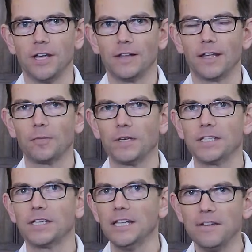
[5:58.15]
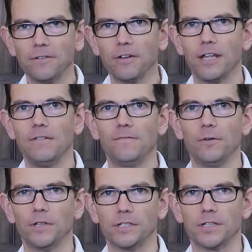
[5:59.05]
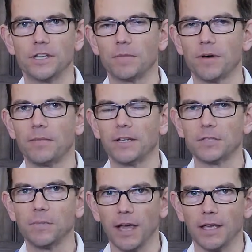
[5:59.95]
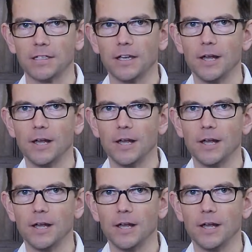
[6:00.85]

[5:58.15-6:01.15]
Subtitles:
They can be significant influences in the public space.